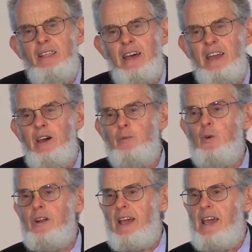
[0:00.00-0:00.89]
They don't
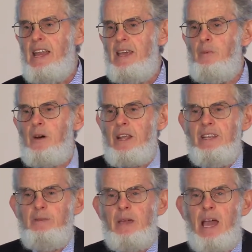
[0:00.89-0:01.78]
want anybody
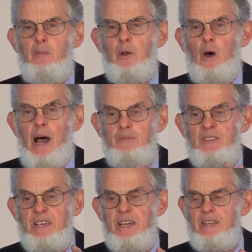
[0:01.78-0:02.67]
to be able to
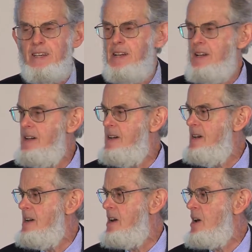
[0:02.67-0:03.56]
upset,
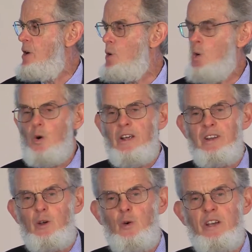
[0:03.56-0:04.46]
call
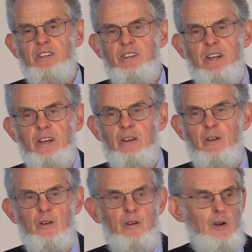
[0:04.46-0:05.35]
into question,
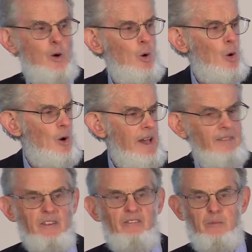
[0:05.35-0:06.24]
or,
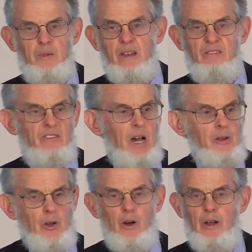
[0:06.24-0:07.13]
heaven forbid,
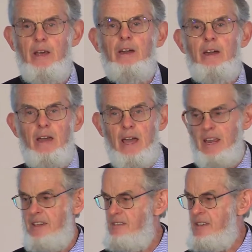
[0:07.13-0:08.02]
vote on
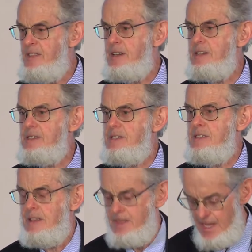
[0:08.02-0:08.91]
any of the things
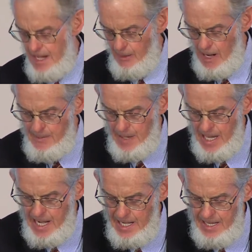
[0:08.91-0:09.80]
that they are
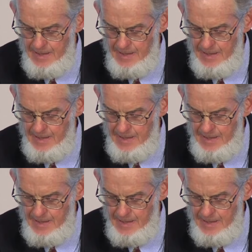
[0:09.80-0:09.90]
aiming at.